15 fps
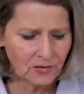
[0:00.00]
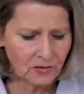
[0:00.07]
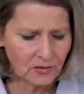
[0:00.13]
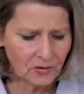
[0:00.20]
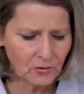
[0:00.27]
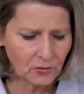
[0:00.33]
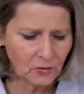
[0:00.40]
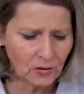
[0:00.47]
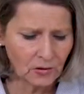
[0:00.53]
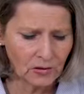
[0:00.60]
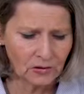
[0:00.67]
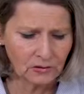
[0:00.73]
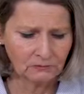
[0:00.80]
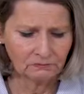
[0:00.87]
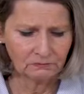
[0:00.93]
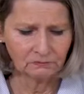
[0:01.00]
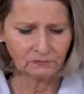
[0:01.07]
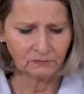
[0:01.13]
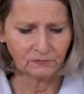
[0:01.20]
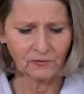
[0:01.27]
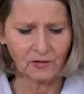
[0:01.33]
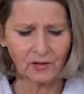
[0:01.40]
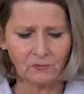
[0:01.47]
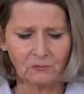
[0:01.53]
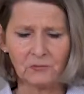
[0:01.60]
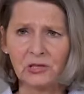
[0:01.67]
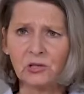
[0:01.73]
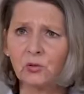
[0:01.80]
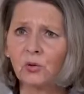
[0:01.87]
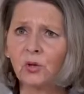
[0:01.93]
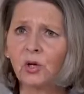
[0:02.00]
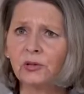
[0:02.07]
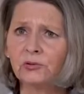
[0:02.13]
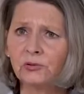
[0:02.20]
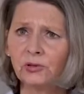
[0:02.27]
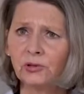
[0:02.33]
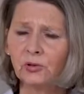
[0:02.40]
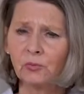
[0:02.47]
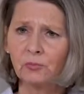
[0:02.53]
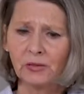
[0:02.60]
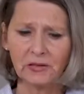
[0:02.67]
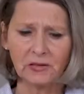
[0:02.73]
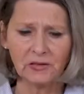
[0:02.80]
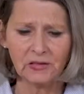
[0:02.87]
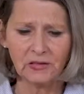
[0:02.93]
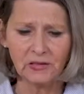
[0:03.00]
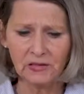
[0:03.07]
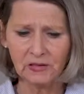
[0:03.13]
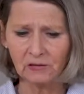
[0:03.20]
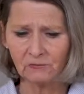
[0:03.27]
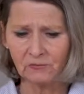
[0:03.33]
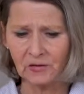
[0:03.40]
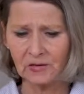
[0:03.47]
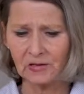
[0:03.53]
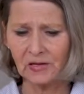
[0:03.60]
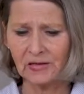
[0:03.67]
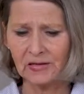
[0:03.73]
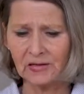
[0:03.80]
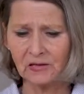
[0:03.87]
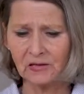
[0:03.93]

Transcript: up to mitochondriopathy. That means